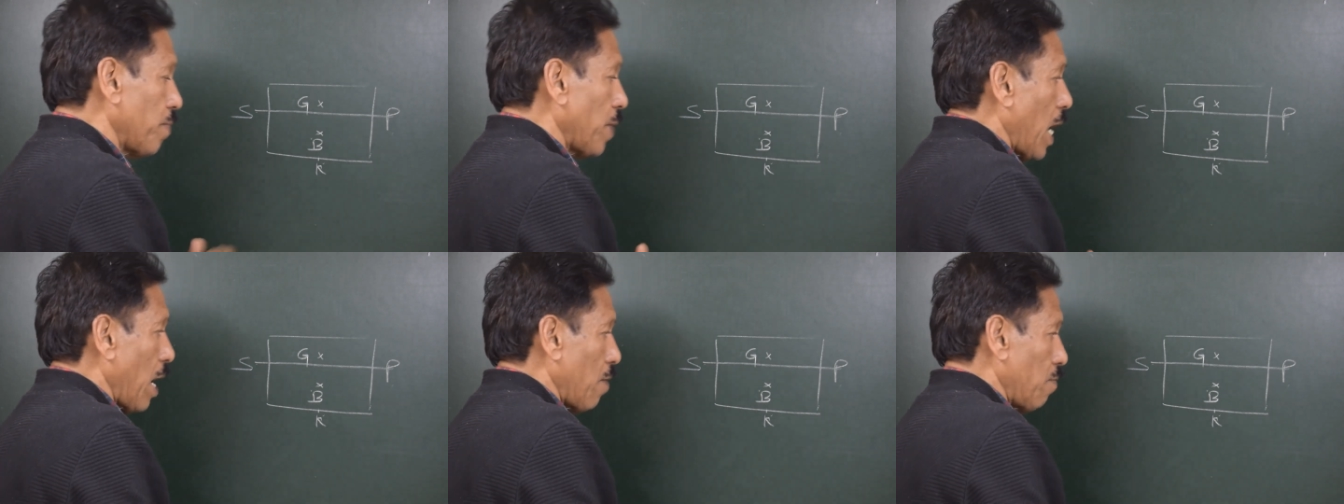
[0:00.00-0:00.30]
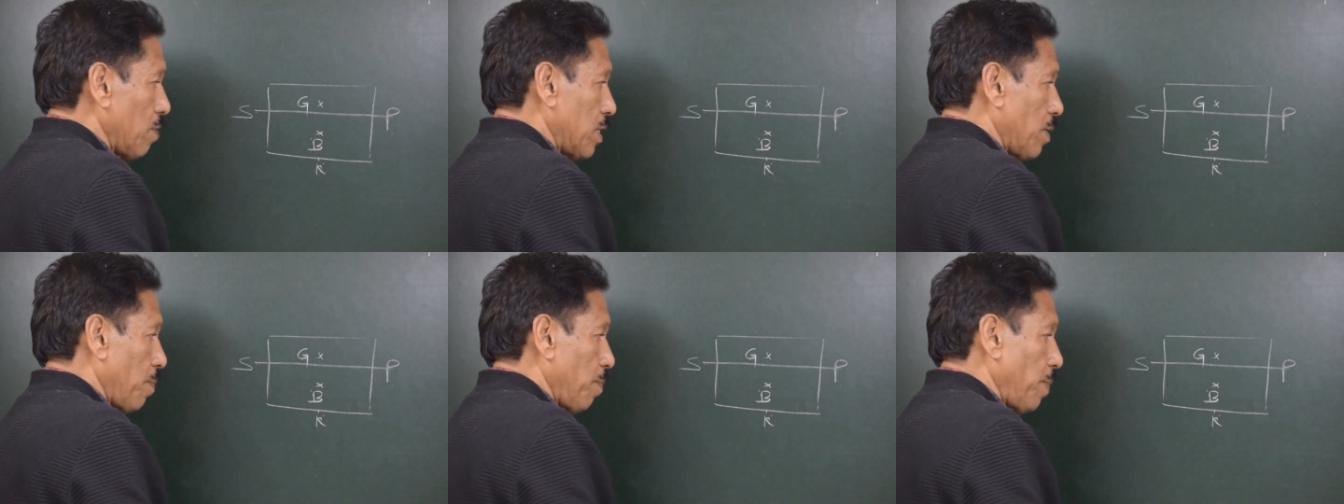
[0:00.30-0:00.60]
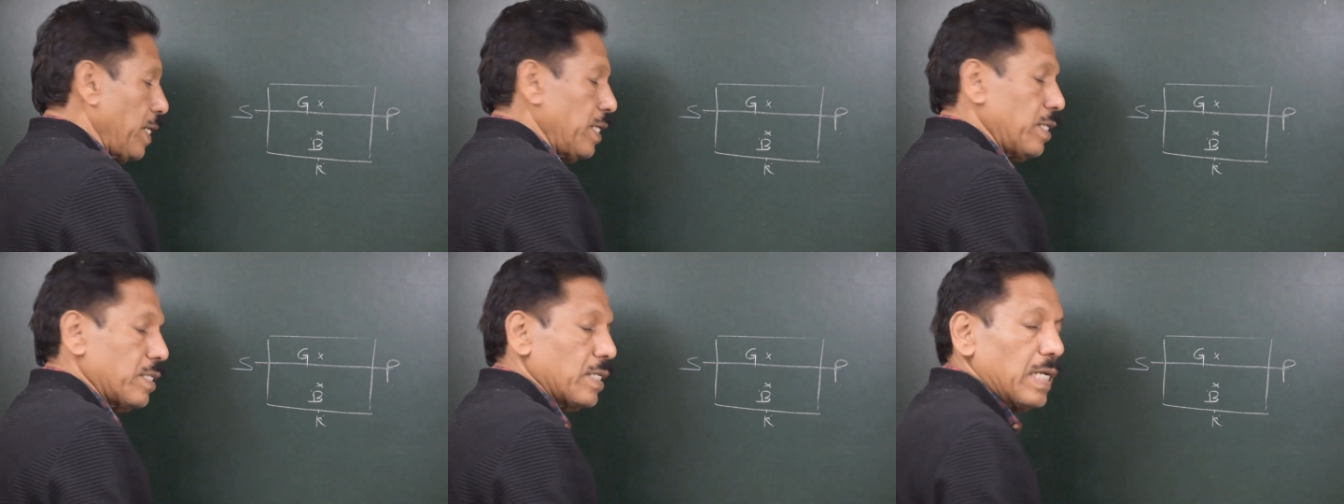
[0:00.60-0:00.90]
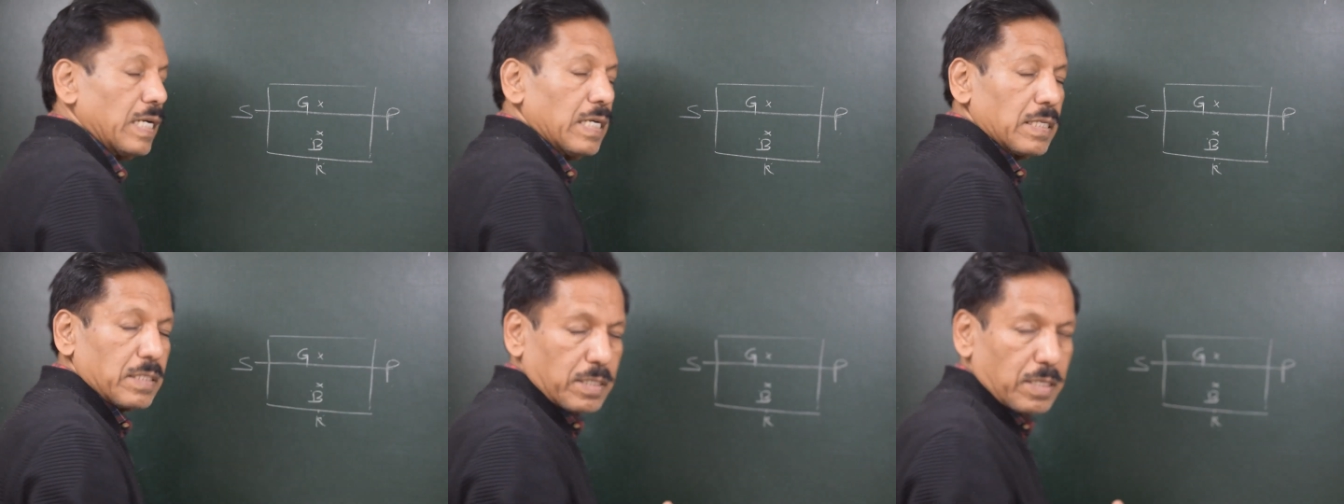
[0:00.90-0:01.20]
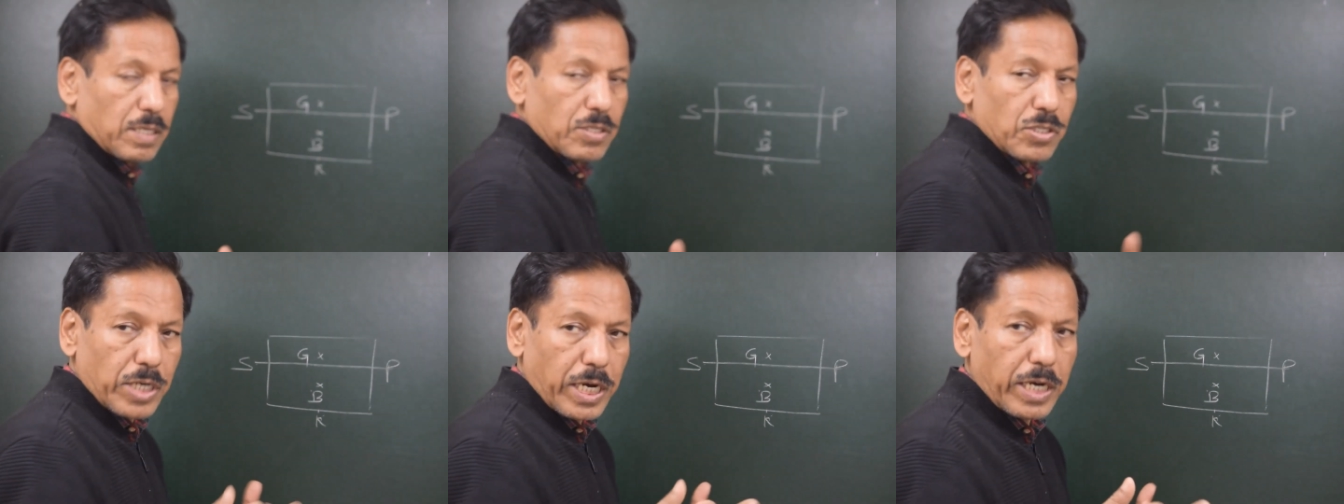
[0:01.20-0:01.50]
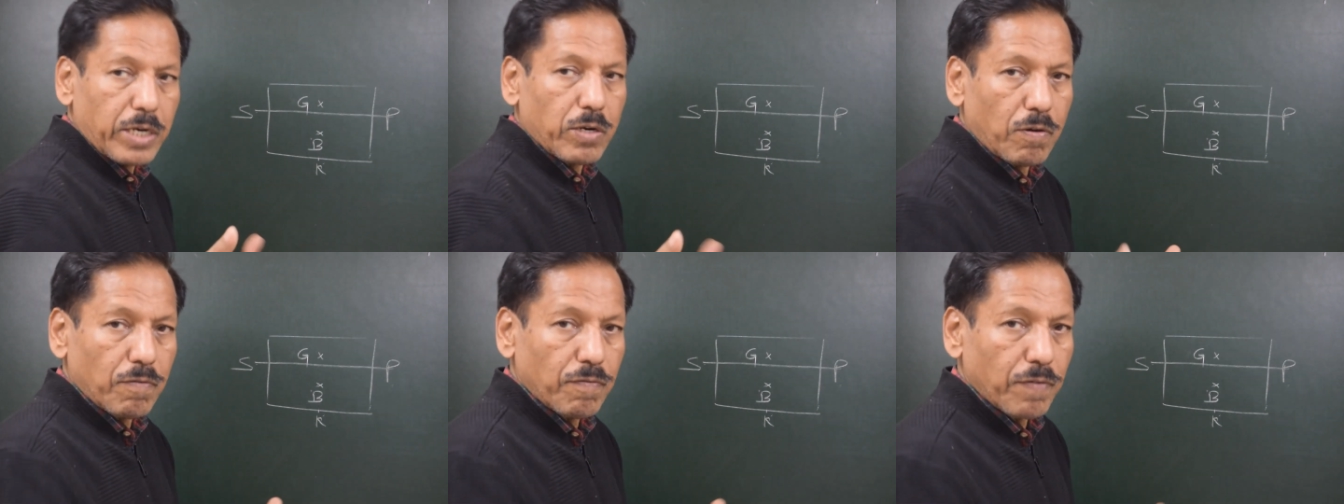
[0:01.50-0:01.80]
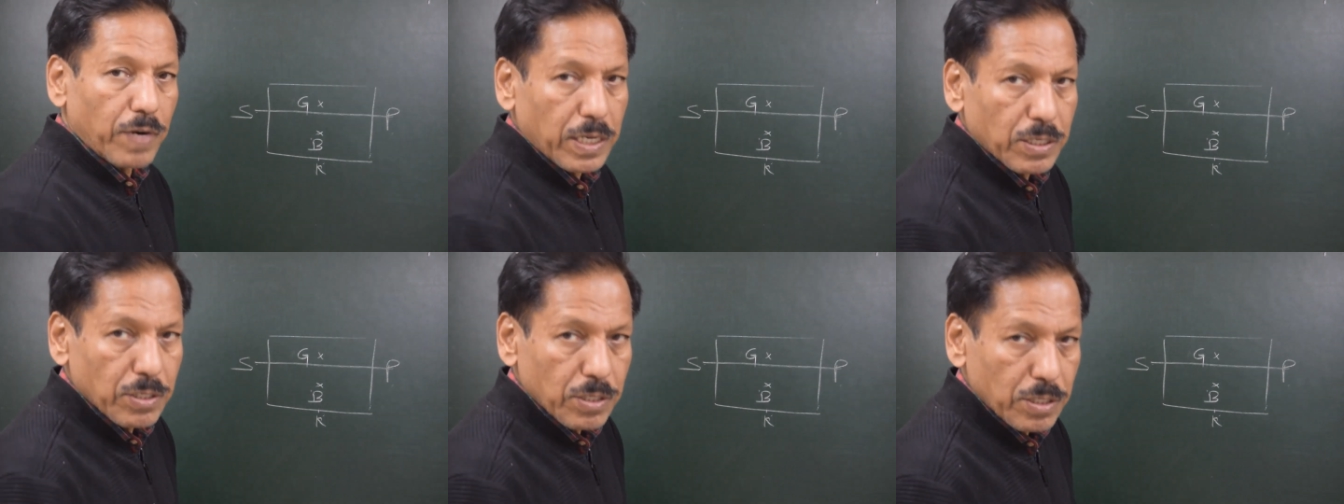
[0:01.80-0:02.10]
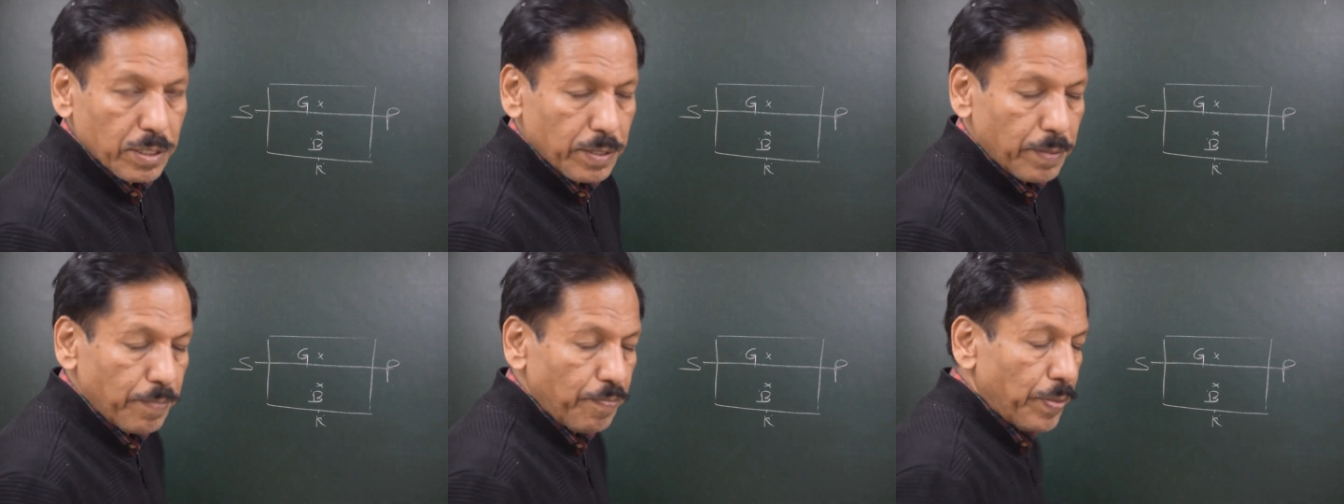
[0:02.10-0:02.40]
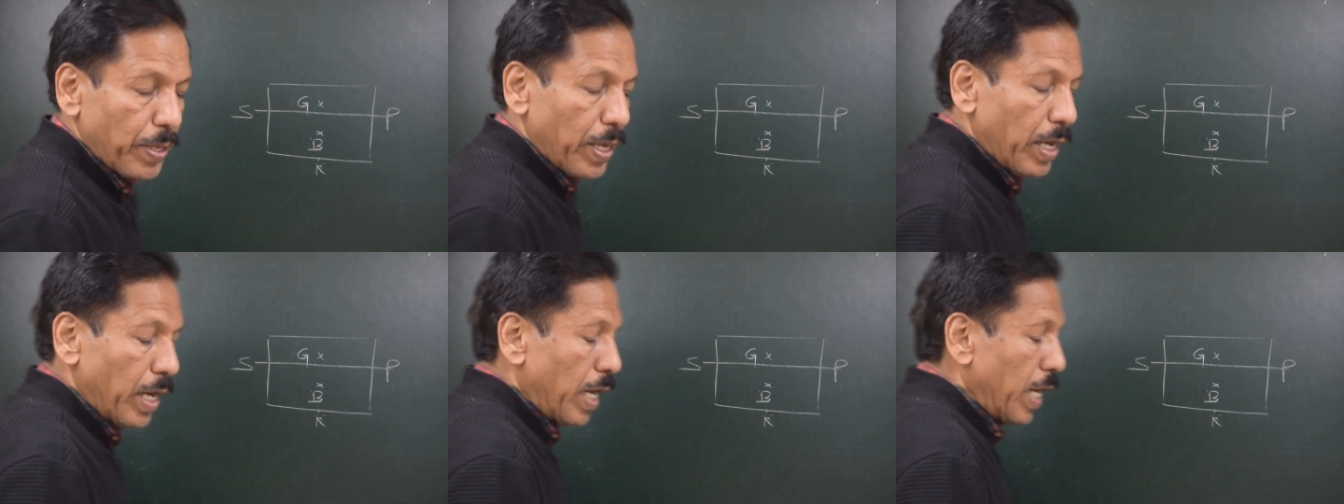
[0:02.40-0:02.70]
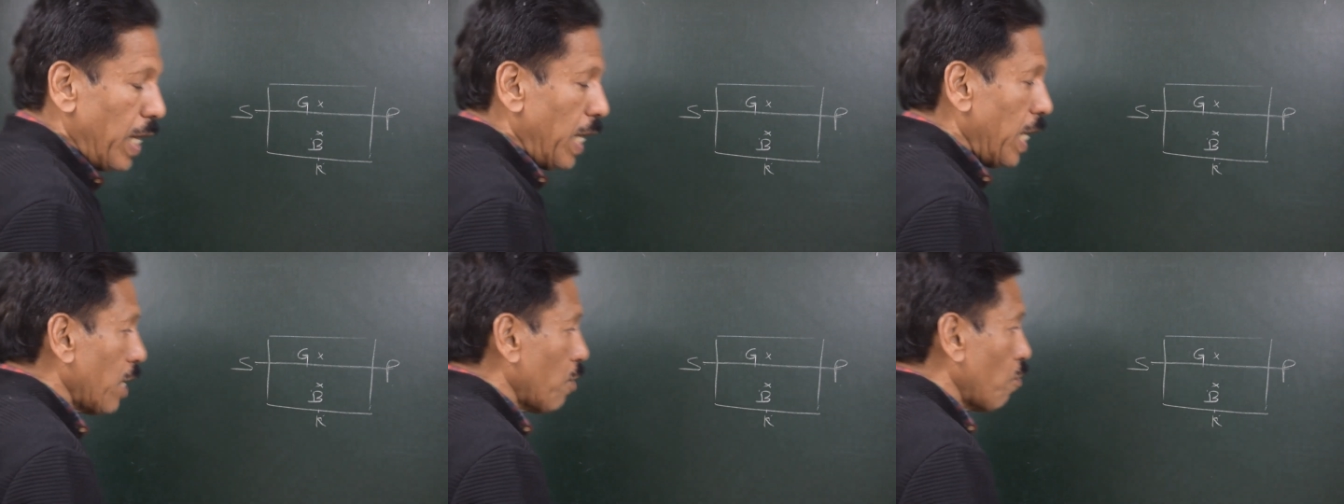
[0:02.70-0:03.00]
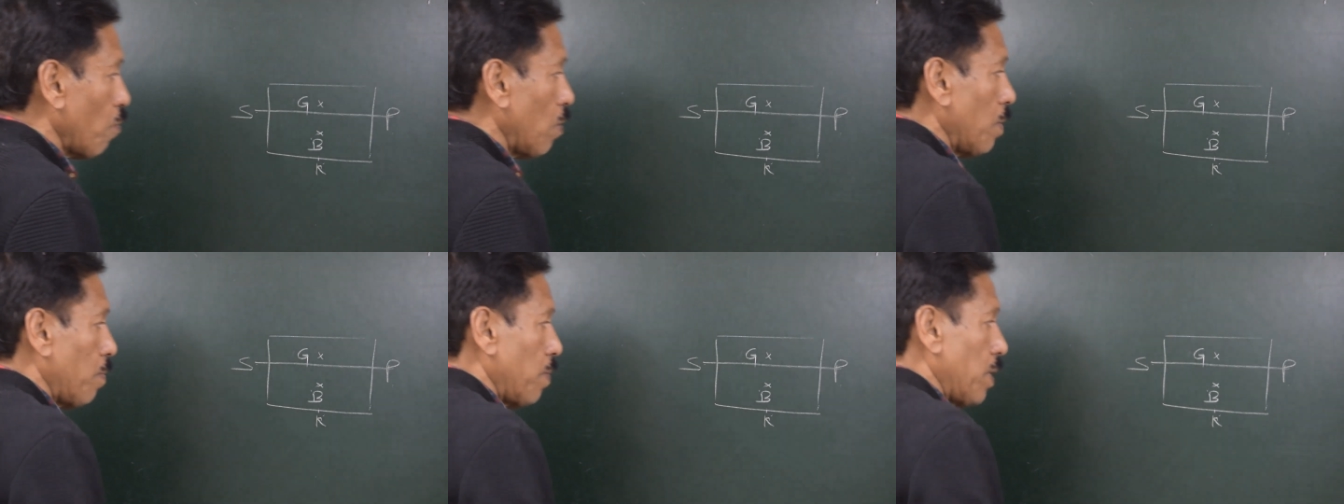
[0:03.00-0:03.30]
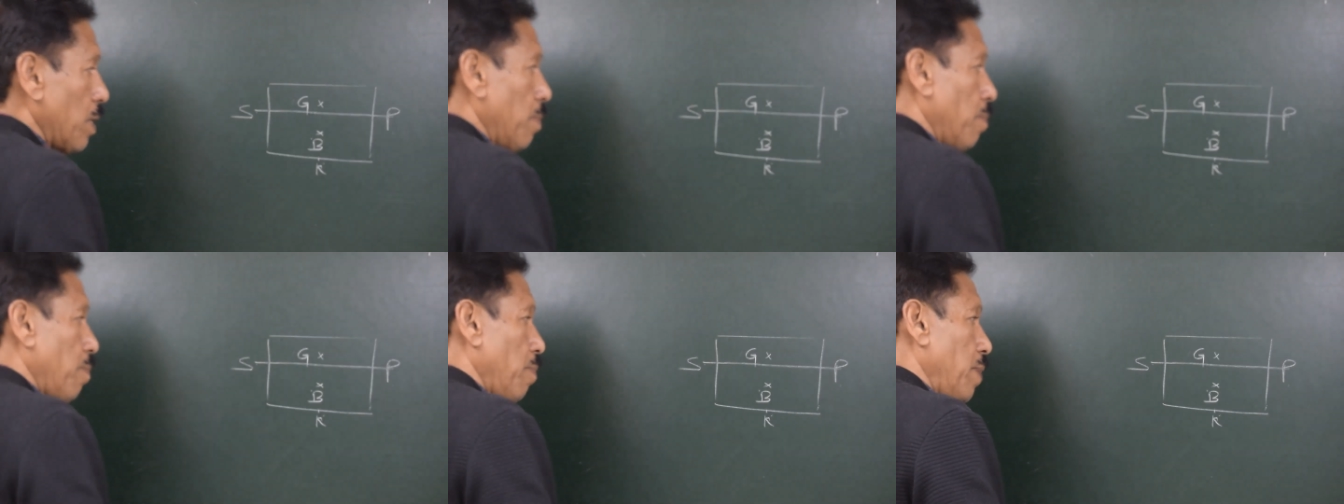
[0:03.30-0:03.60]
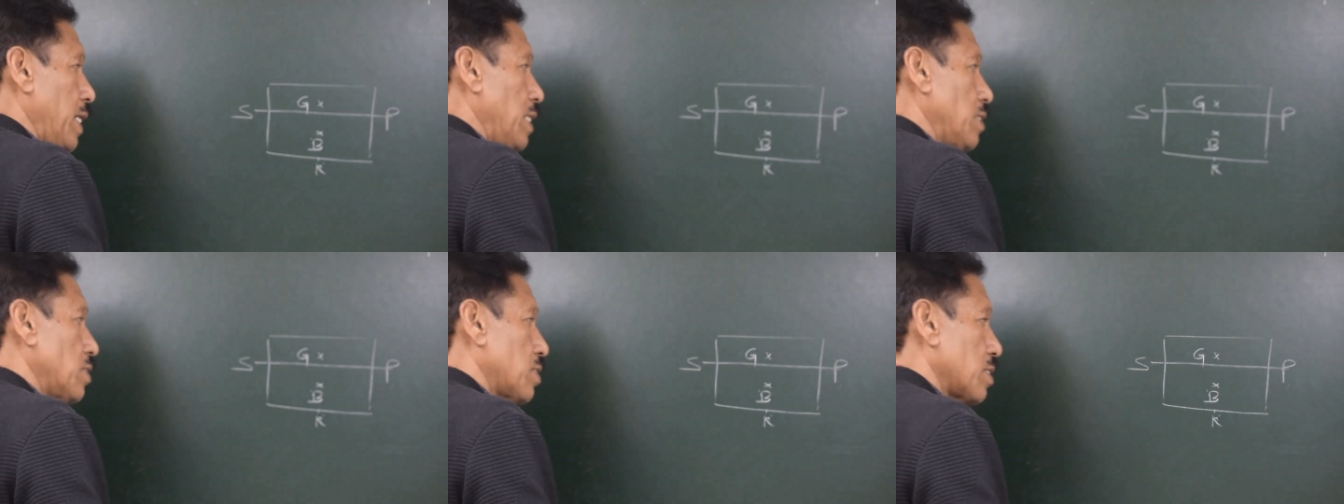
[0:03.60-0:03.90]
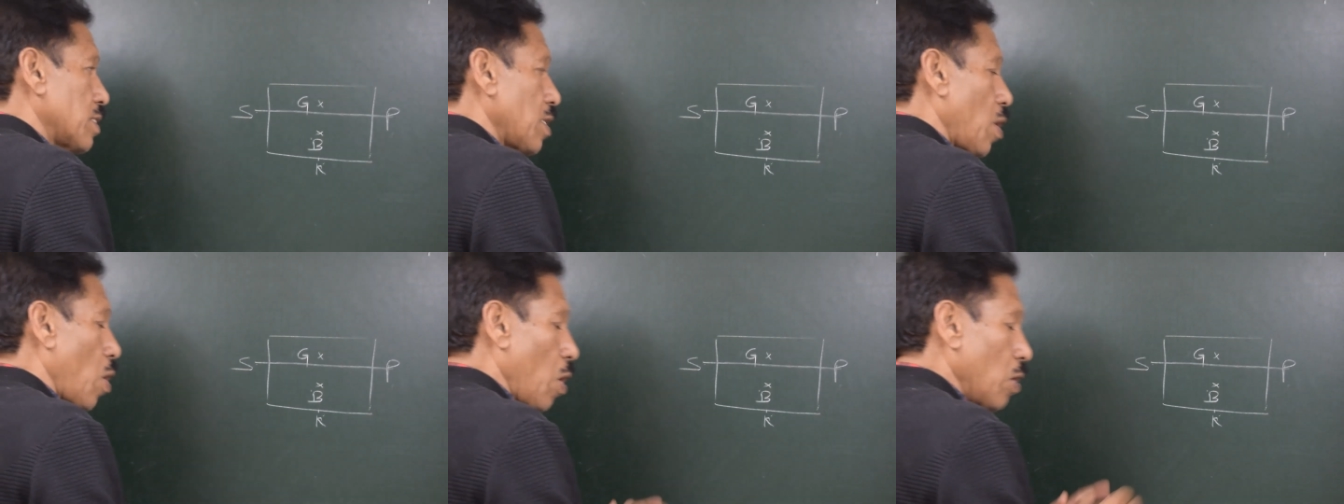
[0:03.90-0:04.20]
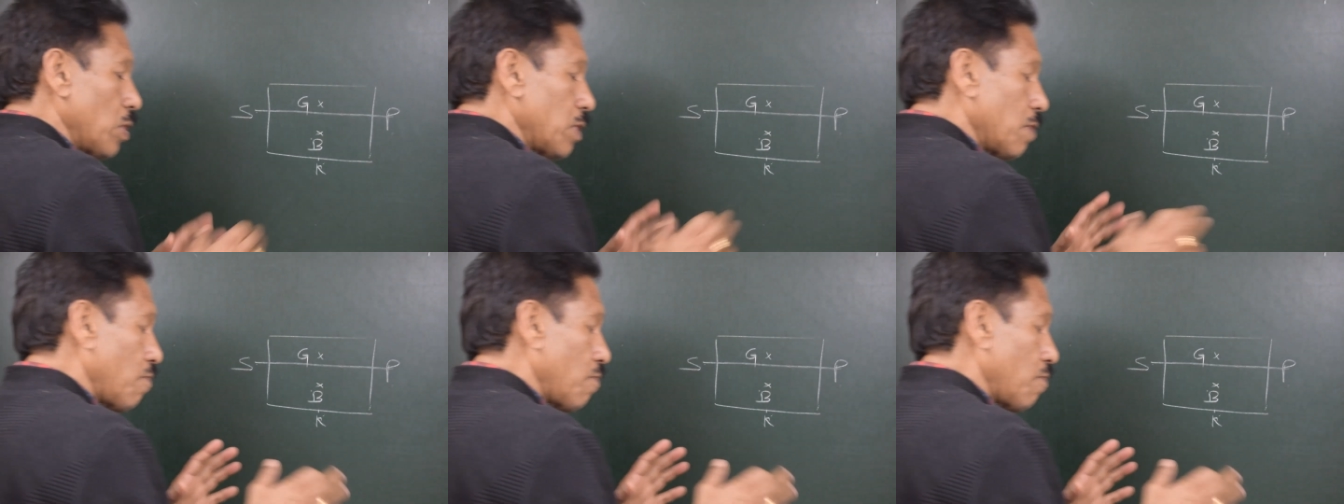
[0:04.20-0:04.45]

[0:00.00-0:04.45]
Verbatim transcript: I will repeat, is the state of rest. Equilibrium means all the